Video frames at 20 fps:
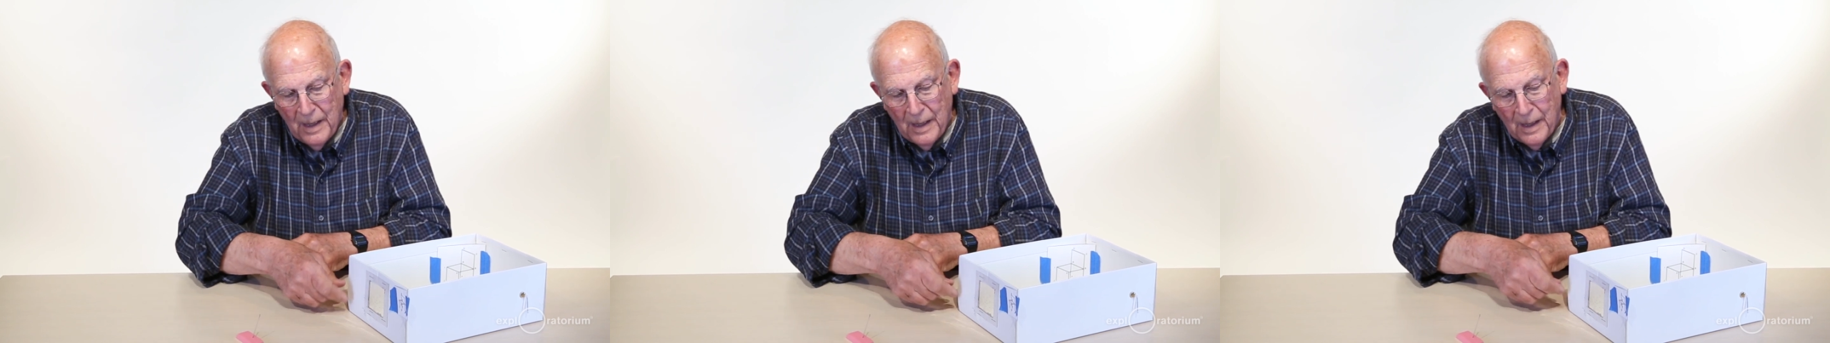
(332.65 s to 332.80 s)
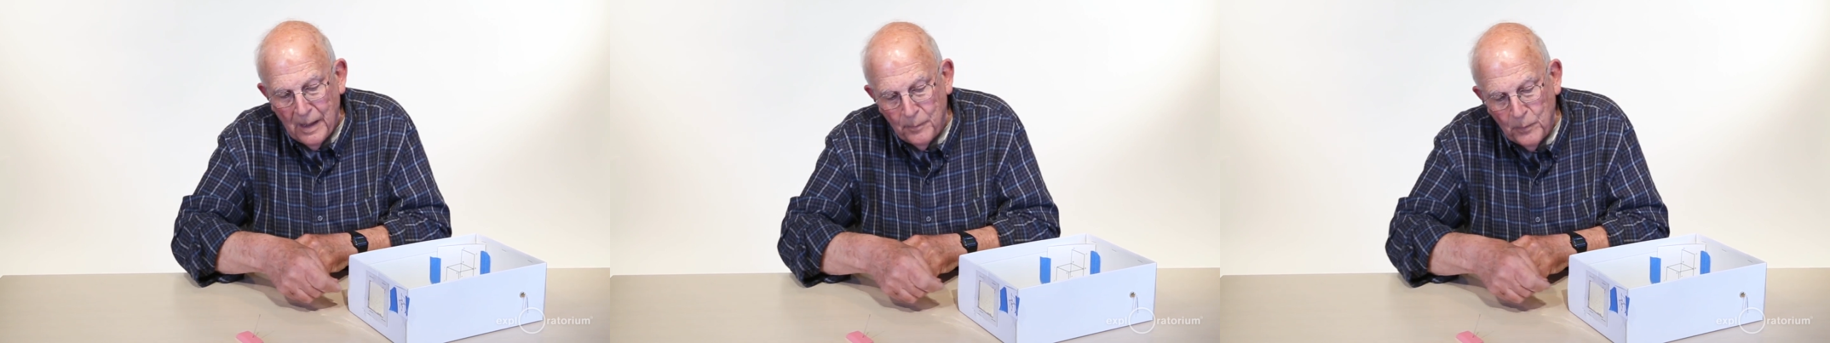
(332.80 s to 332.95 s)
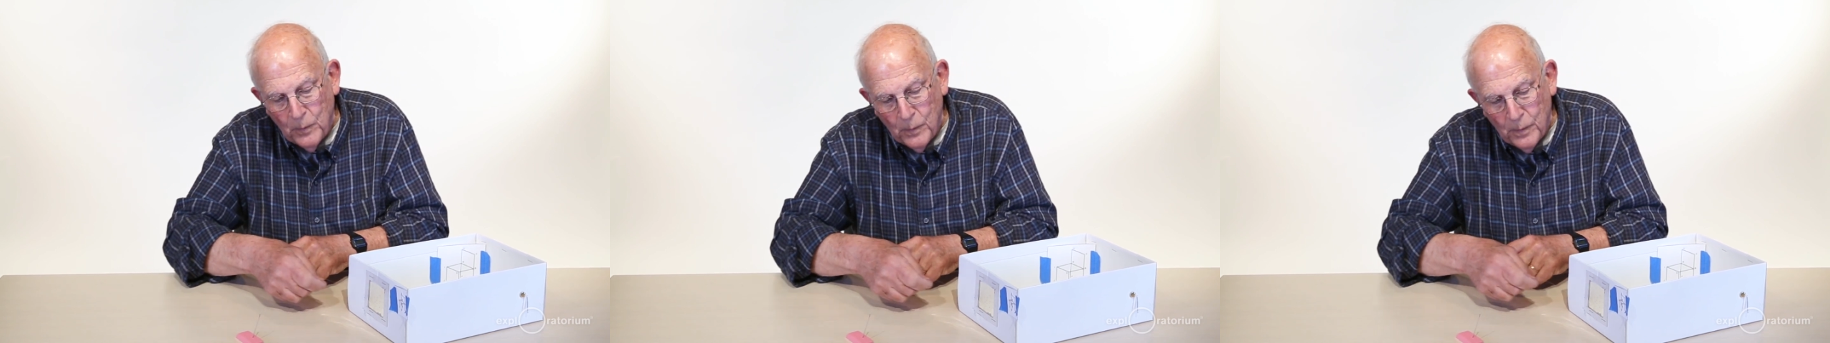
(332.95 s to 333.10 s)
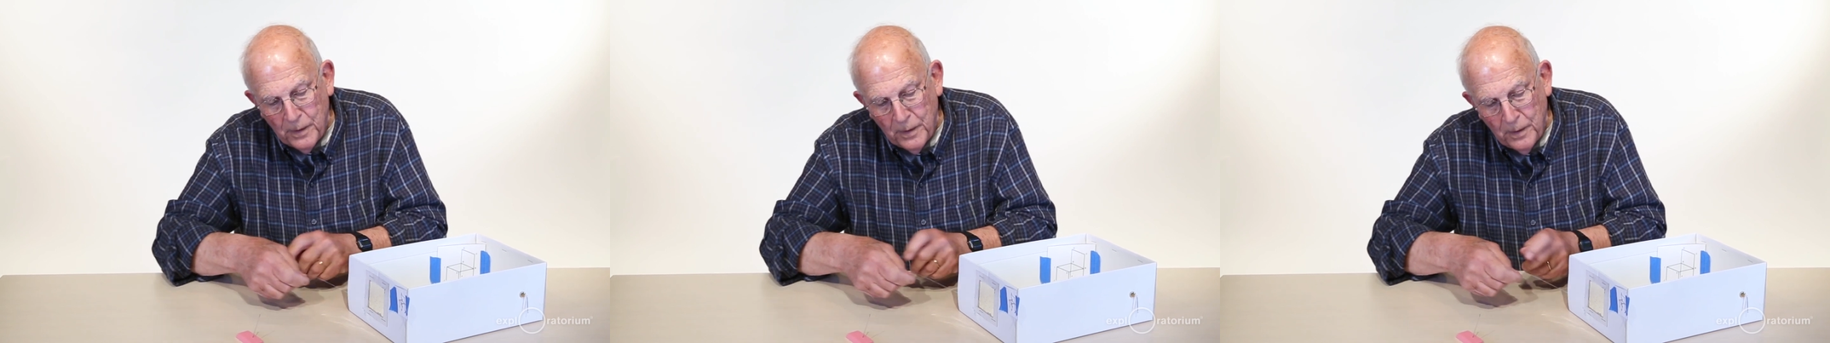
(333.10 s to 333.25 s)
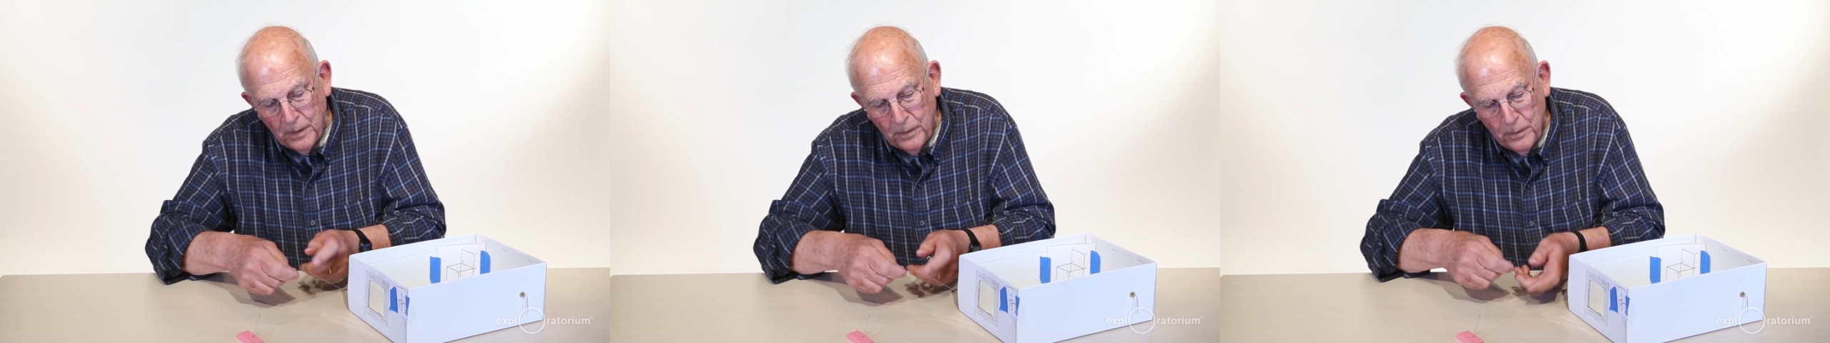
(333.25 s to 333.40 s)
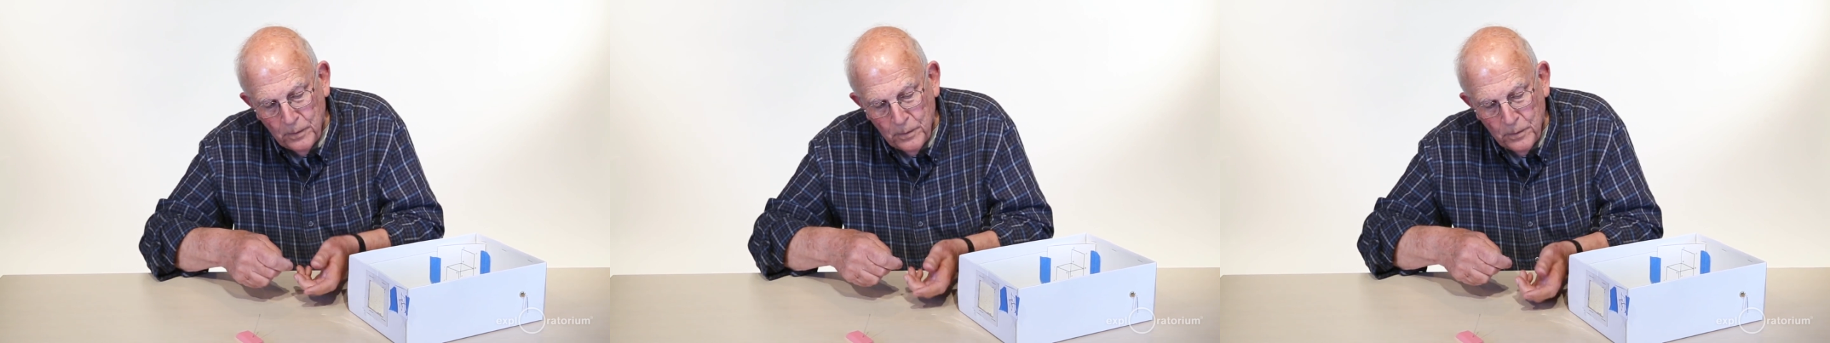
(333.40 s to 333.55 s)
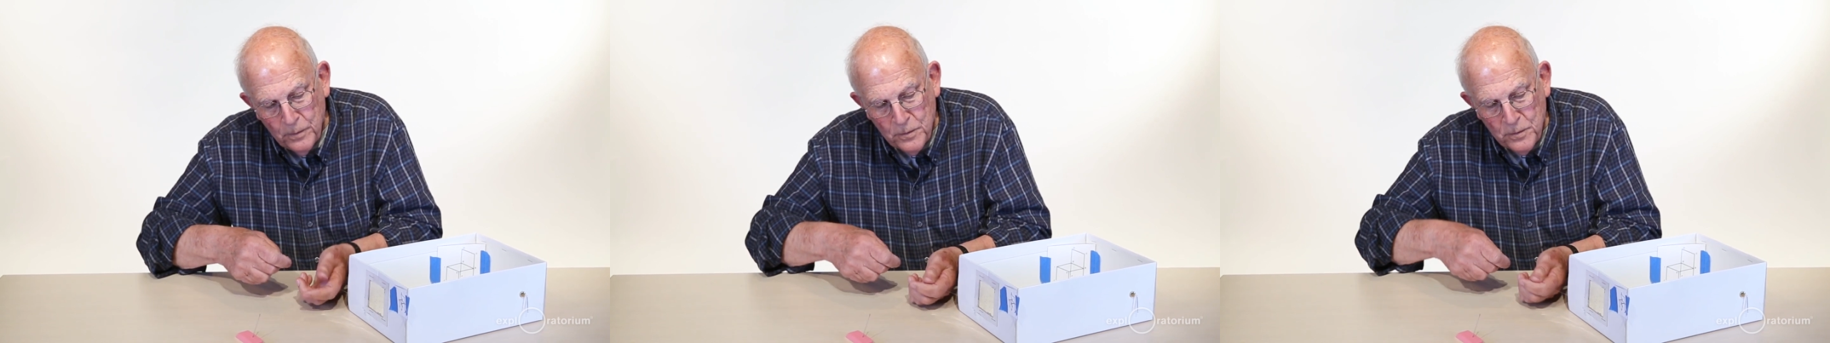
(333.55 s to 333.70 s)
I'm going to
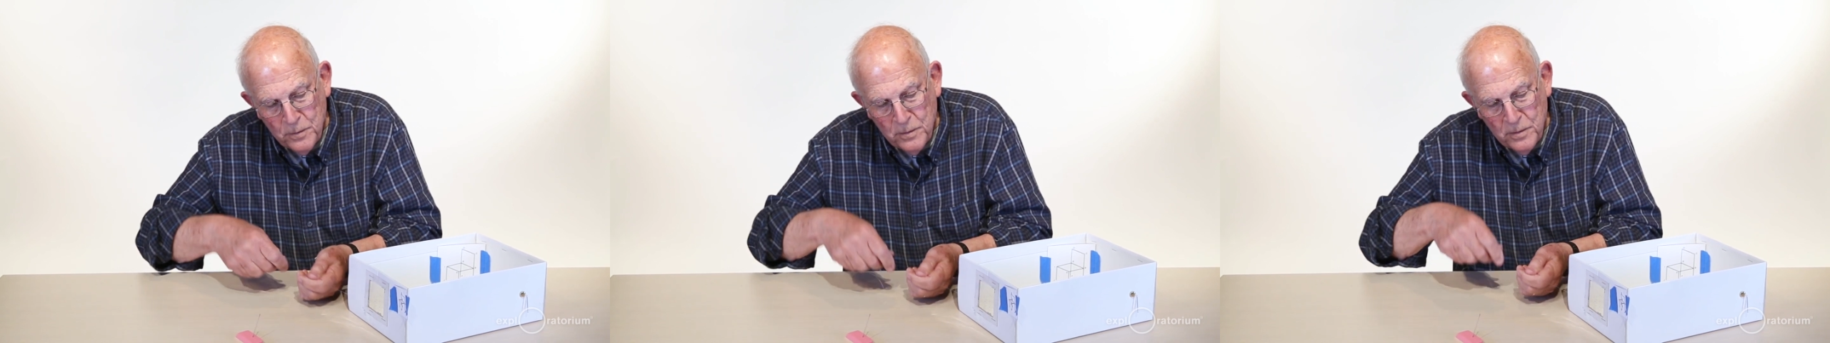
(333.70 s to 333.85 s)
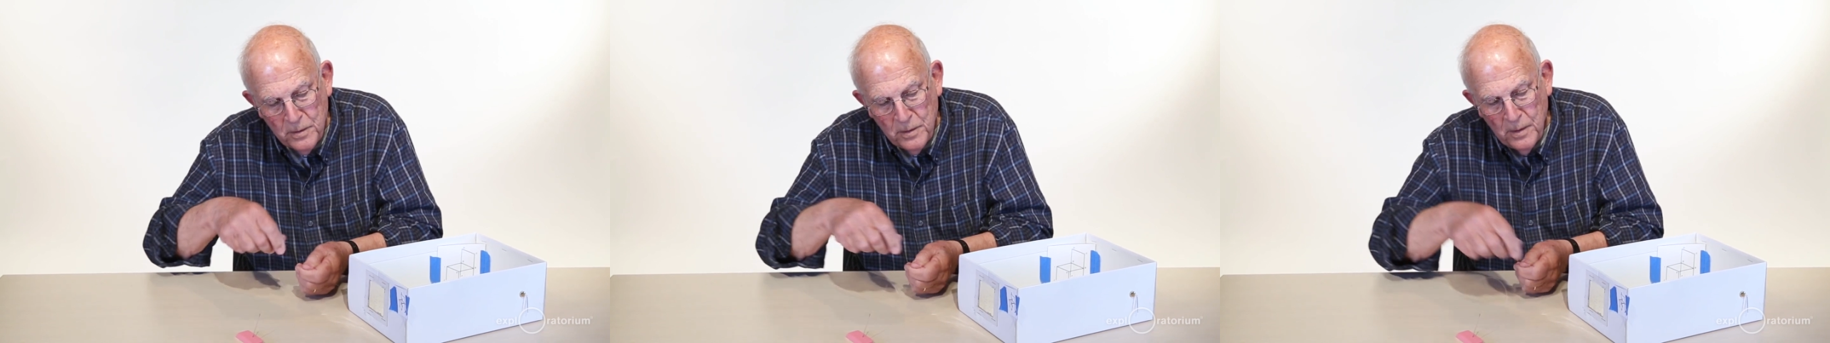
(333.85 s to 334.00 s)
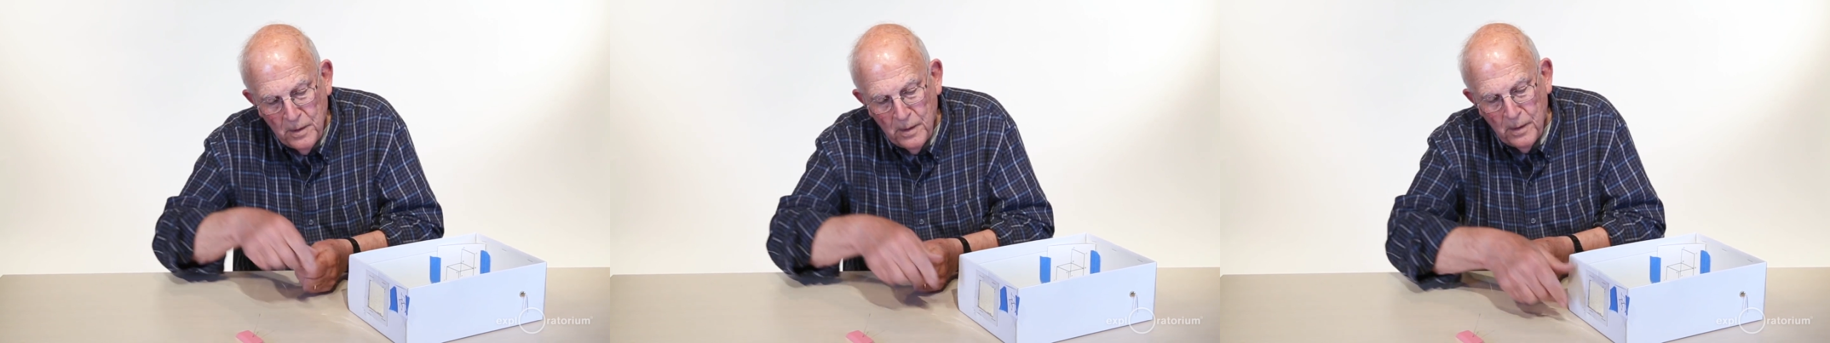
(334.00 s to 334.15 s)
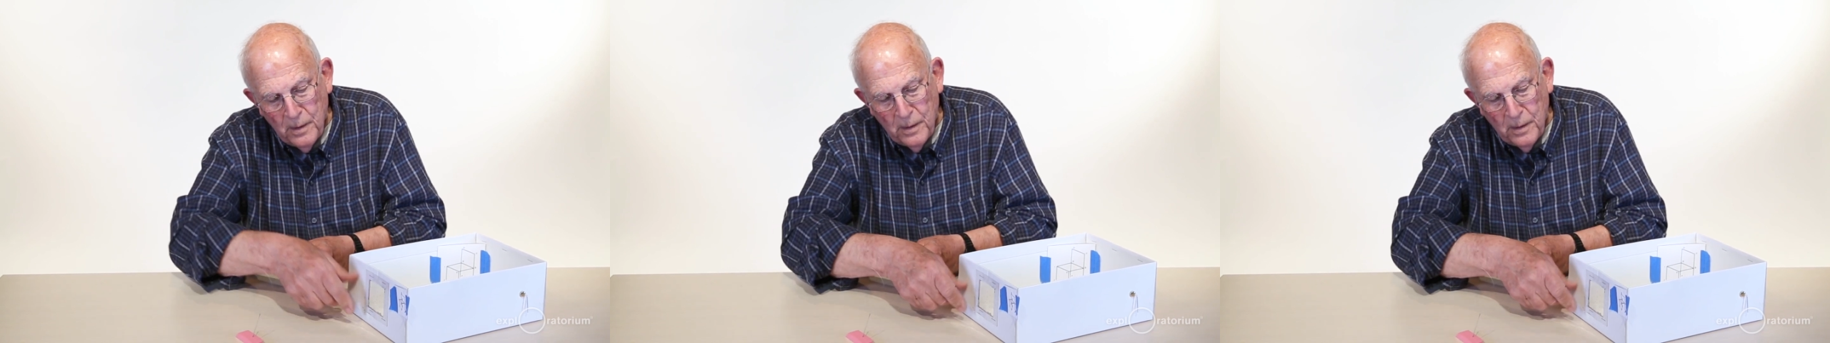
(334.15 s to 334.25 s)
use